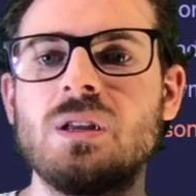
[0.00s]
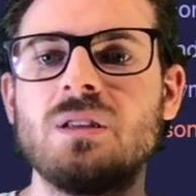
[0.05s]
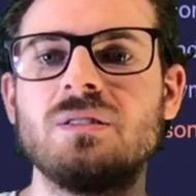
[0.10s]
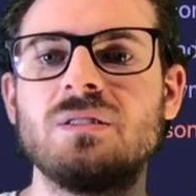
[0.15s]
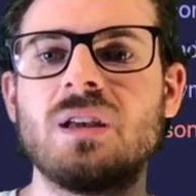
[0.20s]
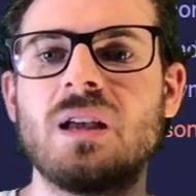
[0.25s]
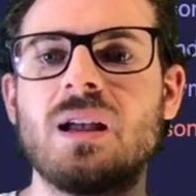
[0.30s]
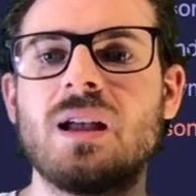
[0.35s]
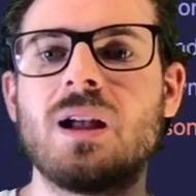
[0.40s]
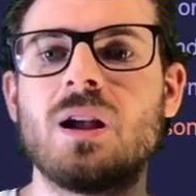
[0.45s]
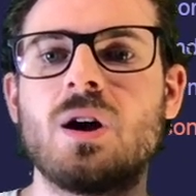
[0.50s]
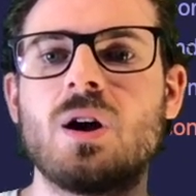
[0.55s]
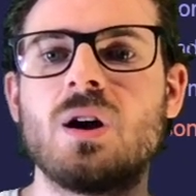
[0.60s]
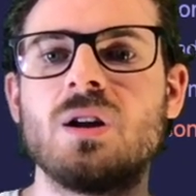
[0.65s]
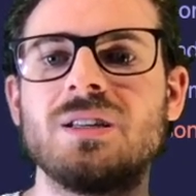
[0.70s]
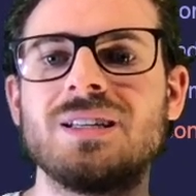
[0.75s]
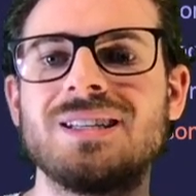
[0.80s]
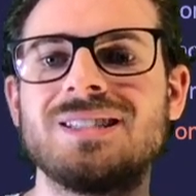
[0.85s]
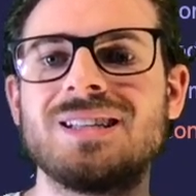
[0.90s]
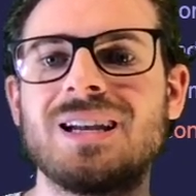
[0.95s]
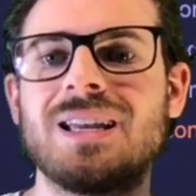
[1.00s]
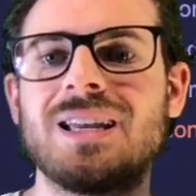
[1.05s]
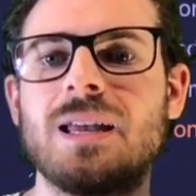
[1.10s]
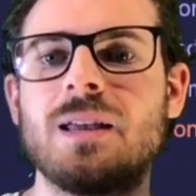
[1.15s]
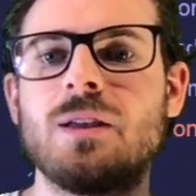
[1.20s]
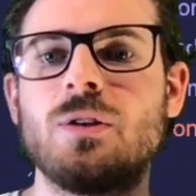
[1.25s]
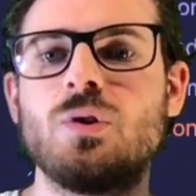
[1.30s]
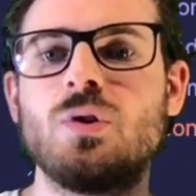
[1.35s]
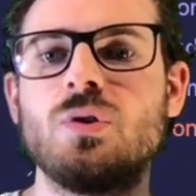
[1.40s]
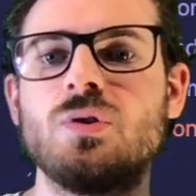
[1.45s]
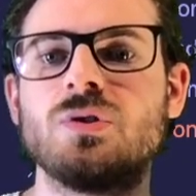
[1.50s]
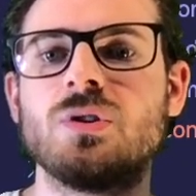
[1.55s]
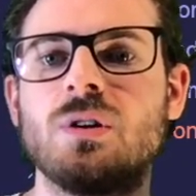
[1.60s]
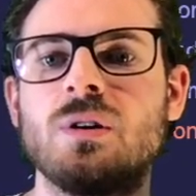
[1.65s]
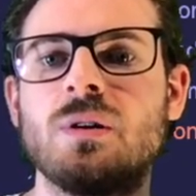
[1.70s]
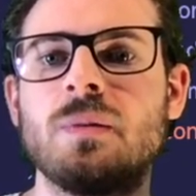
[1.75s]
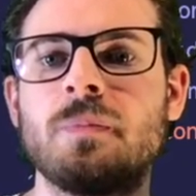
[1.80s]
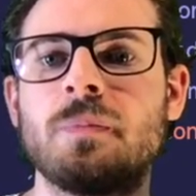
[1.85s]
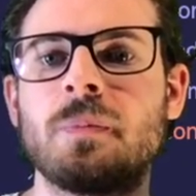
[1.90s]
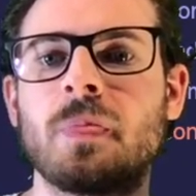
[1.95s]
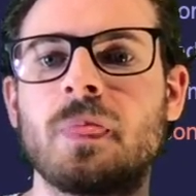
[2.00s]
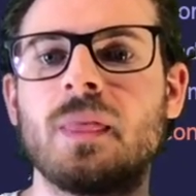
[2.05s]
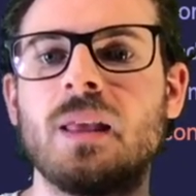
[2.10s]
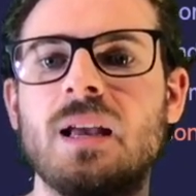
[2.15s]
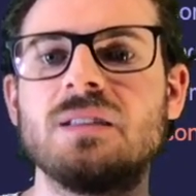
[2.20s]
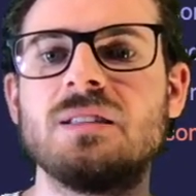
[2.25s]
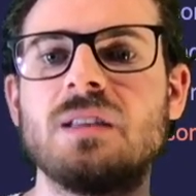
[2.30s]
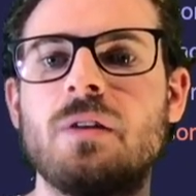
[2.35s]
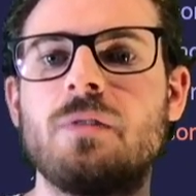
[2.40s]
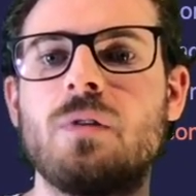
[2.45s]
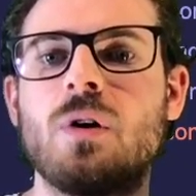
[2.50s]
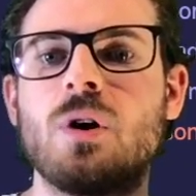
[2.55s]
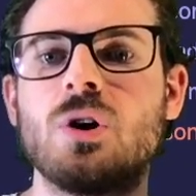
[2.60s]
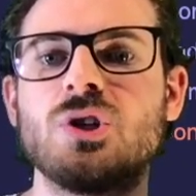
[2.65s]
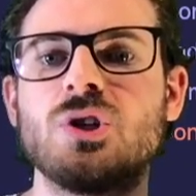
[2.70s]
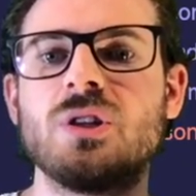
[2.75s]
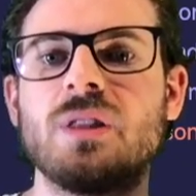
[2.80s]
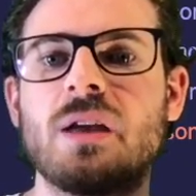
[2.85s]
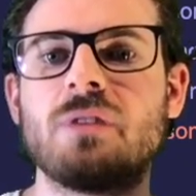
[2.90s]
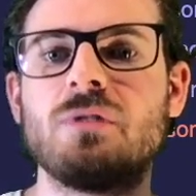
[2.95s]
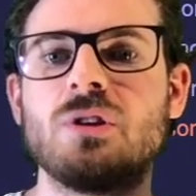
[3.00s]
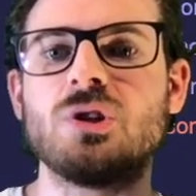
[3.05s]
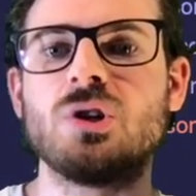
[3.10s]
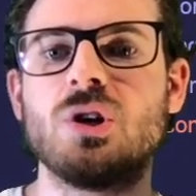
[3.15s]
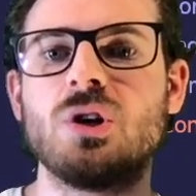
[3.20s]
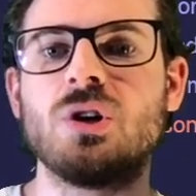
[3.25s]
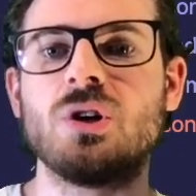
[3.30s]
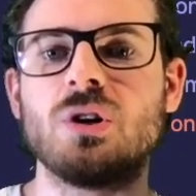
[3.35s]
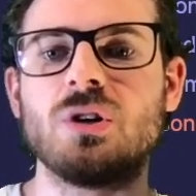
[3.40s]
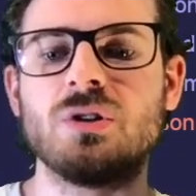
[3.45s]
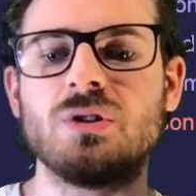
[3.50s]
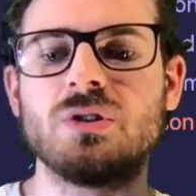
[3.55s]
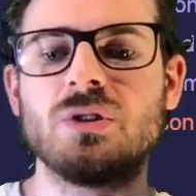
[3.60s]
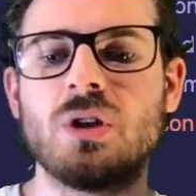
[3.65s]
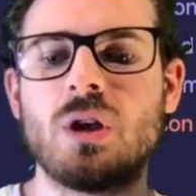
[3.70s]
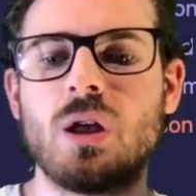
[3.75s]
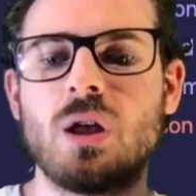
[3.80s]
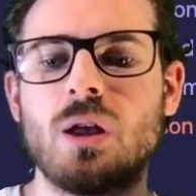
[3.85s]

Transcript: to say context.getUser is a function that returns,